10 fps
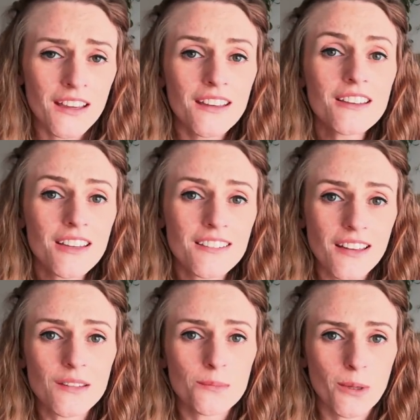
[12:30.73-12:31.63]

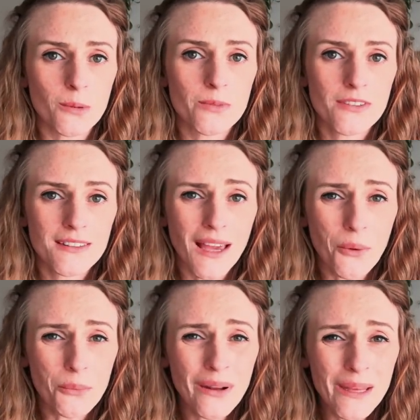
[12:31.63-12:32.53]
Incandescent bulbs get
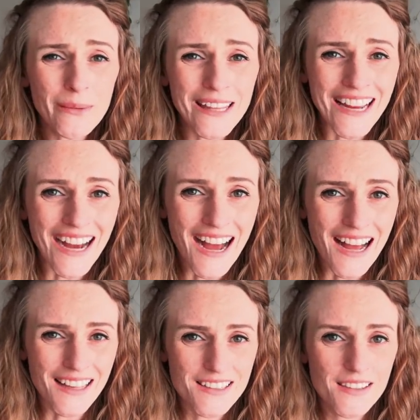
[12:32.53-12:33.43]
really, really
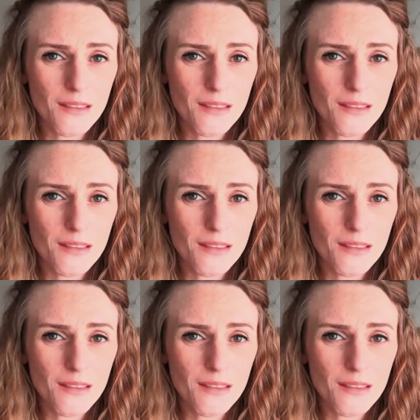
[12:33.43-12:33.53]
hot.